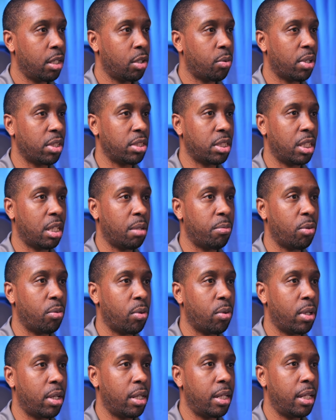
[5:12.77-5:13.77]
Question number
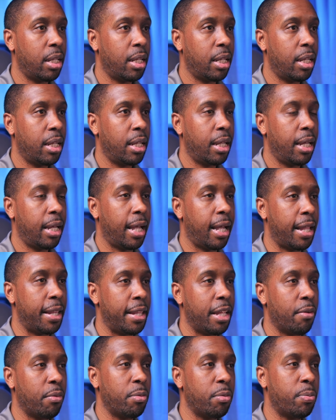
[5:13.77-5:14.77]
1.
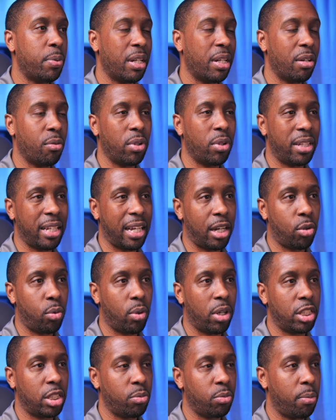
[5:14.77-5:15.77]
And then we put in what that
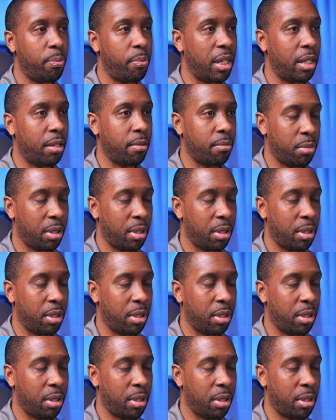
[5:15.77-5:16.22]
question would be.